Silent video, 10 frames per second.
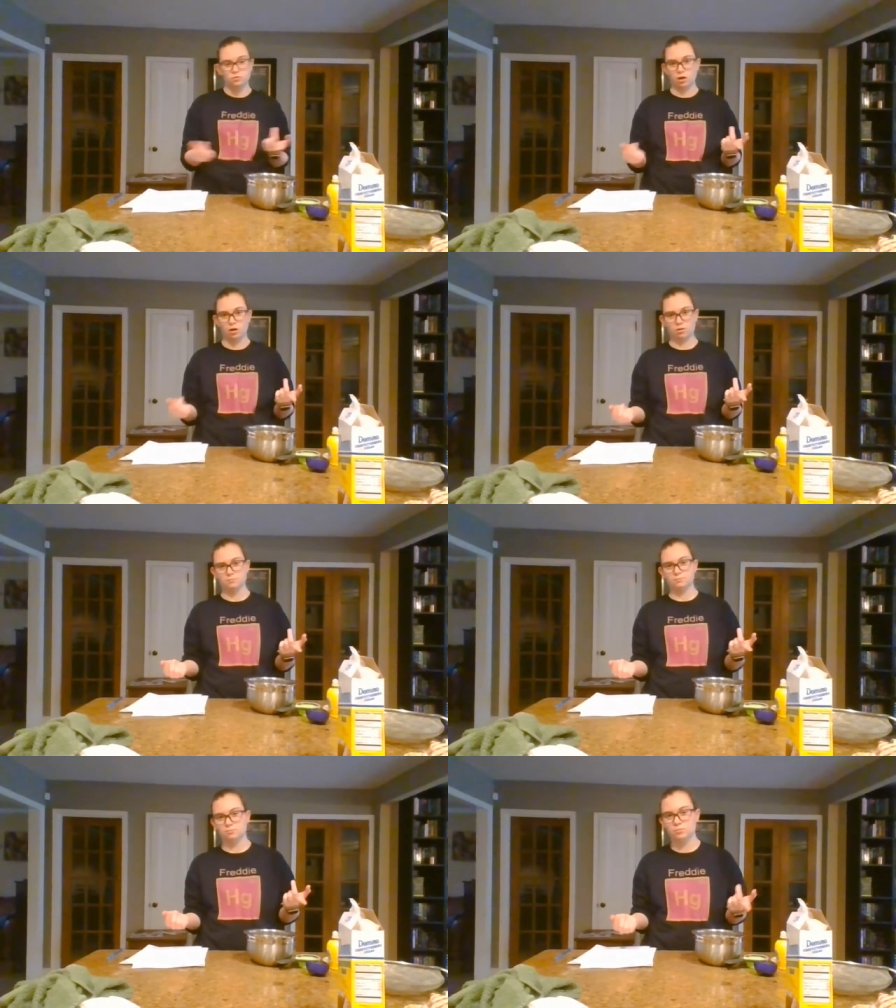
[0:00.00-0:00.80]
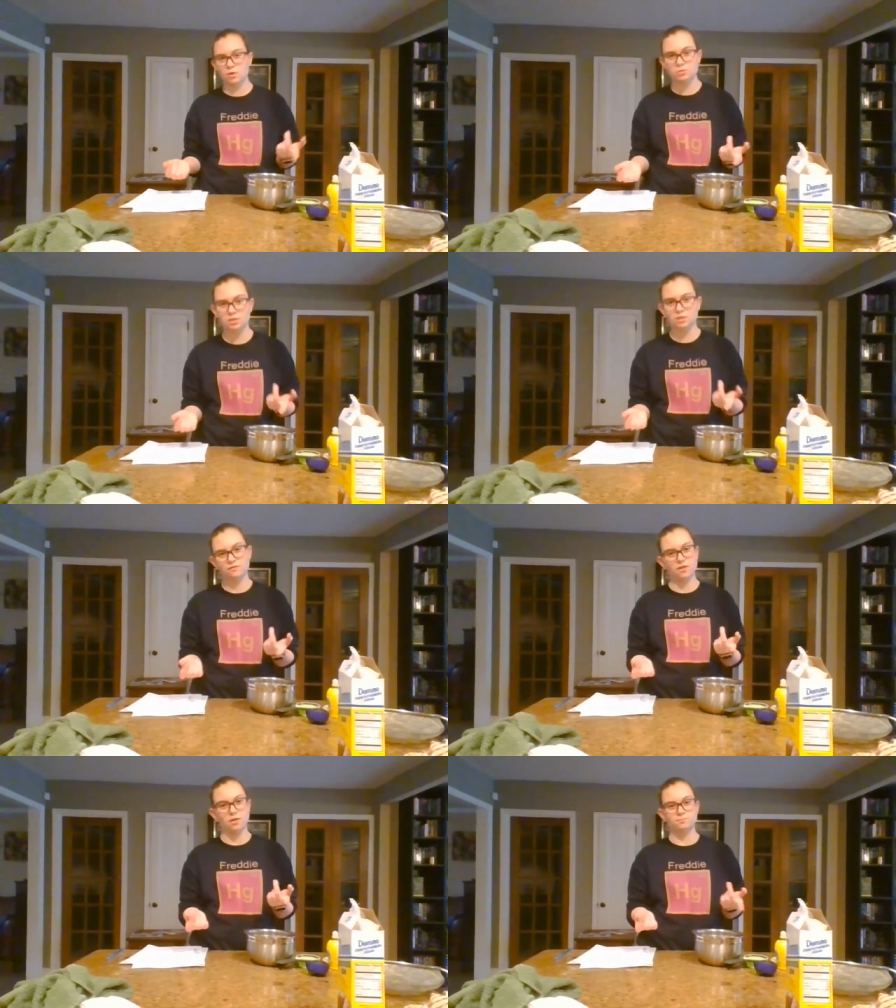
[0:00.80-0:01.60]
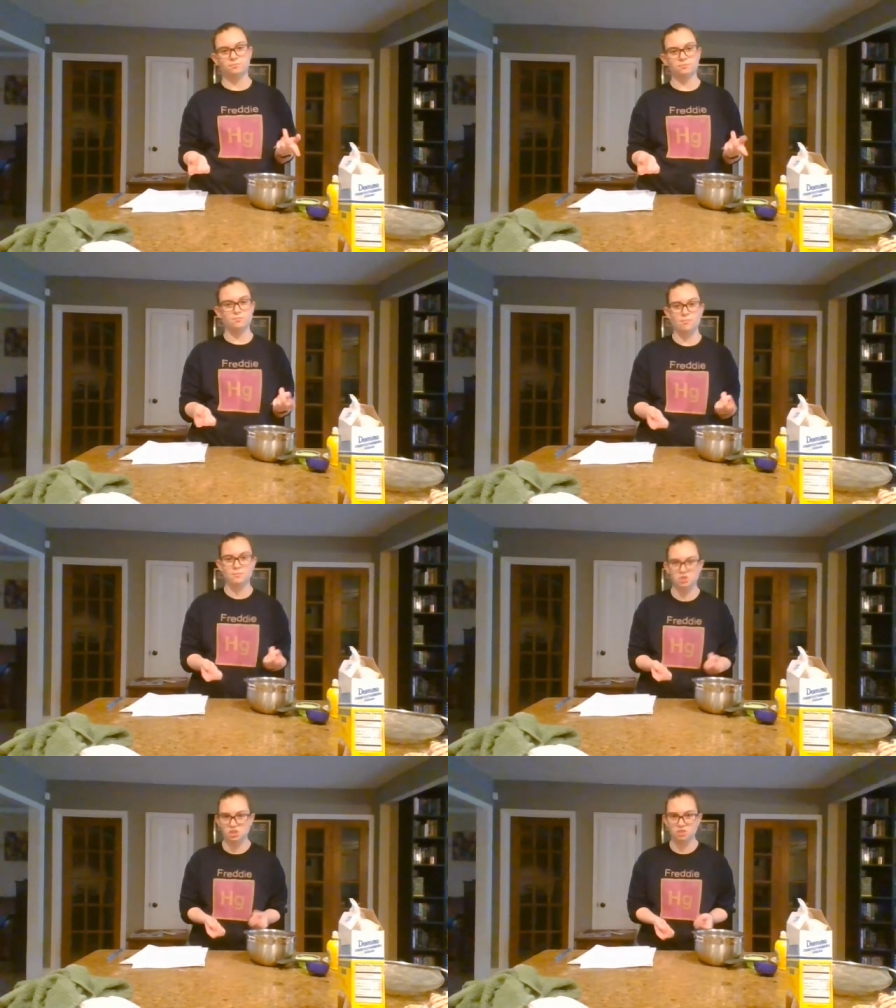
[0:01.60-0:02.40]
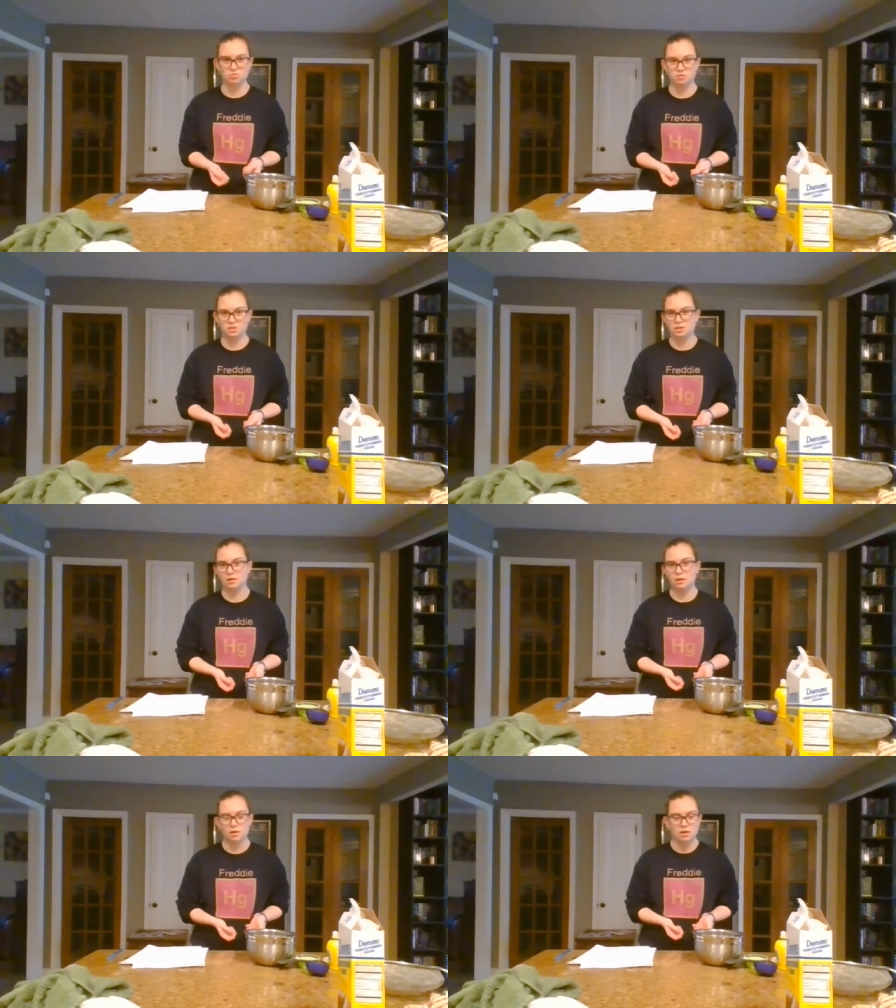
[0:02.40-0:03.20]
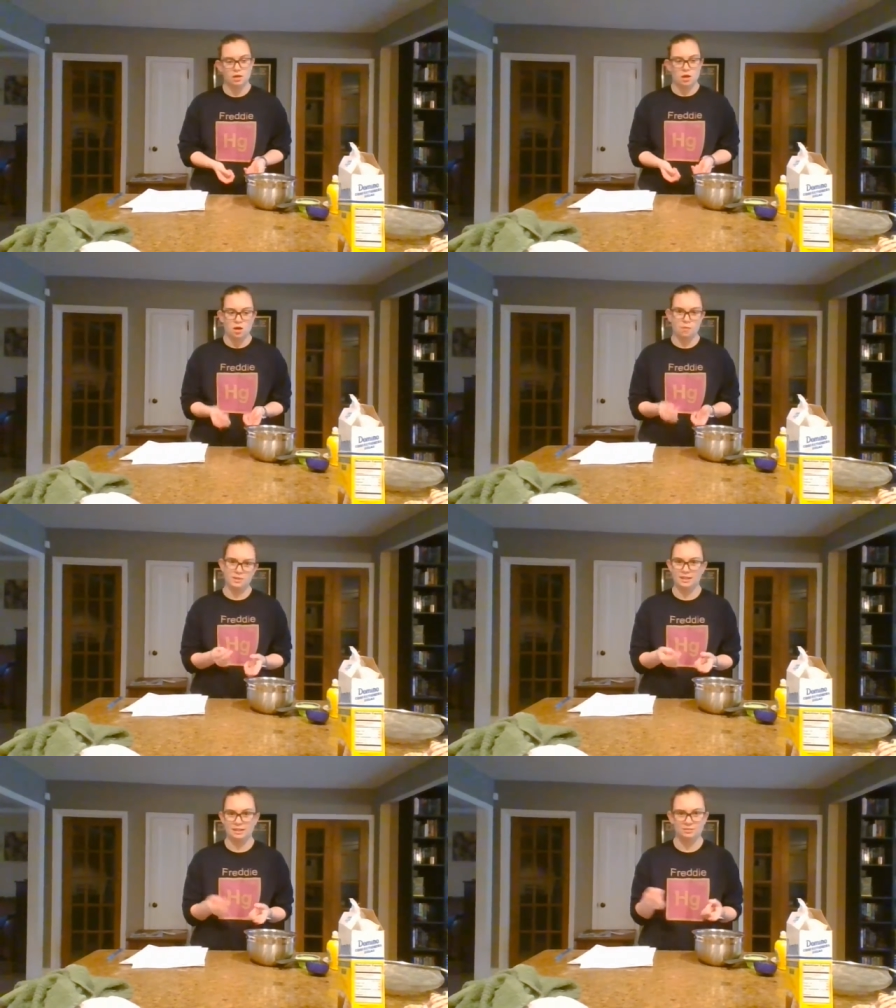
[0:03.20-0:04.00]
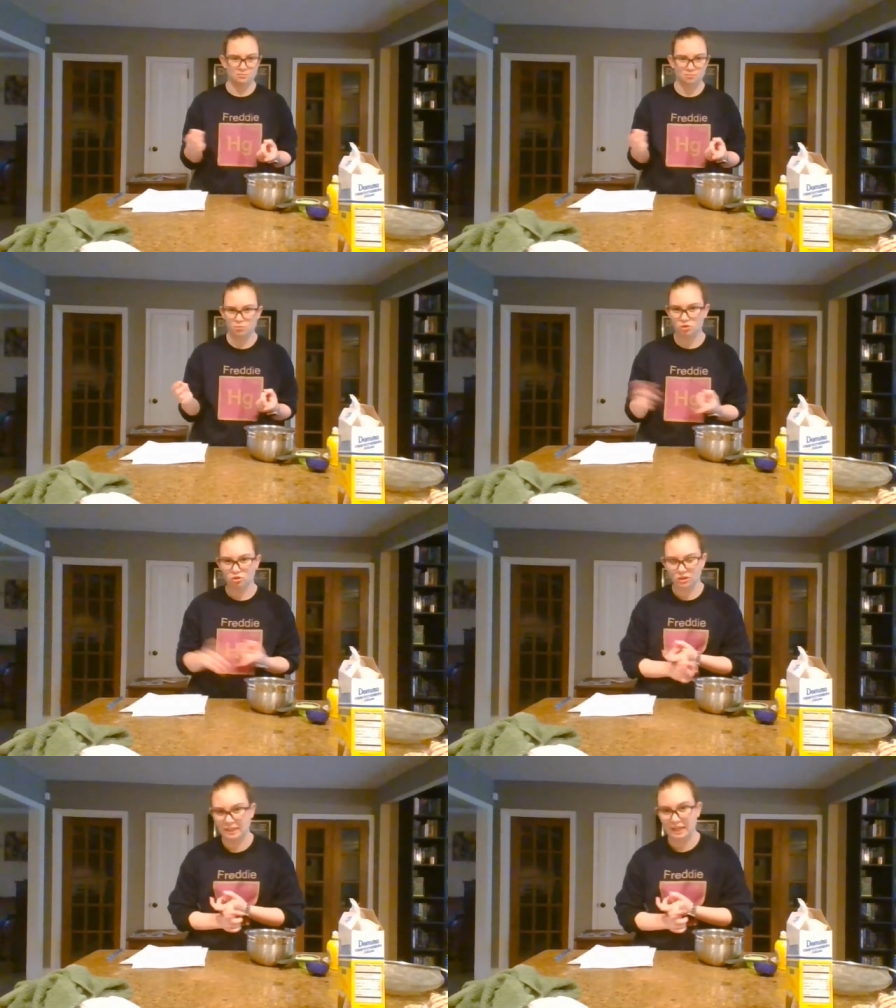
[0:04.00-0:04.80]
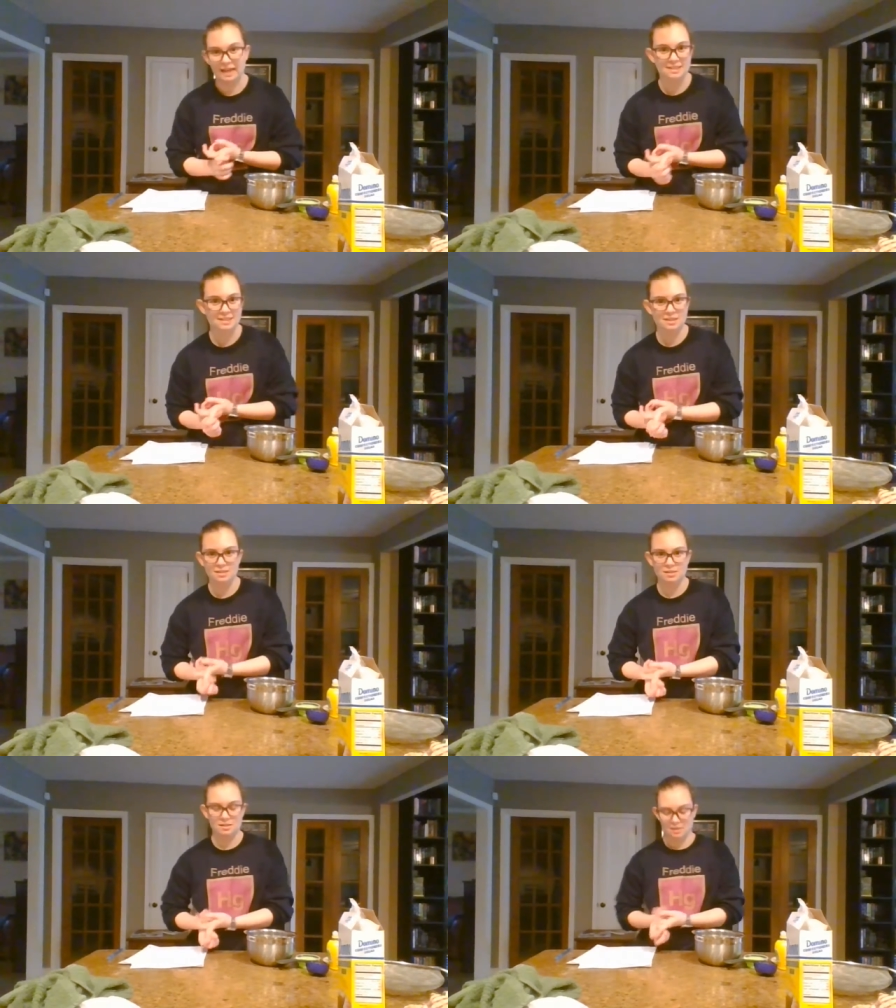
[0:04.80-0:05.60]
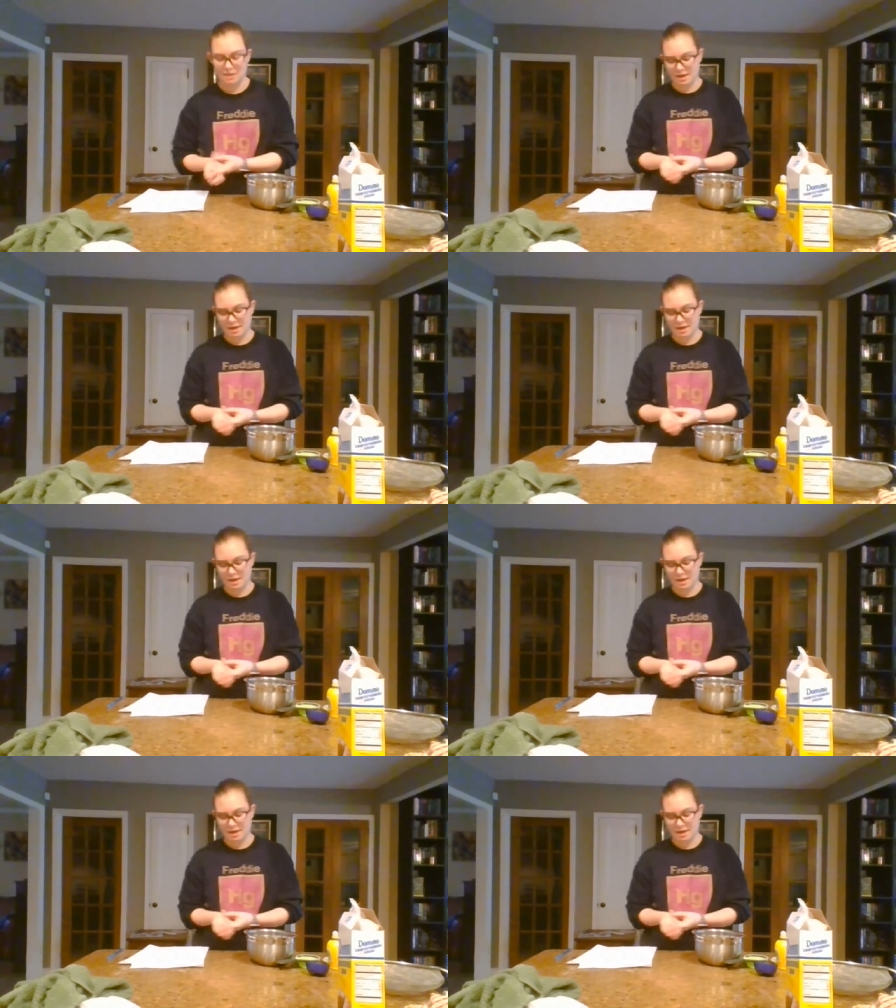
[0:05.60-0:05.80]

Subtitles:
mostly from machinery emitting certain gases.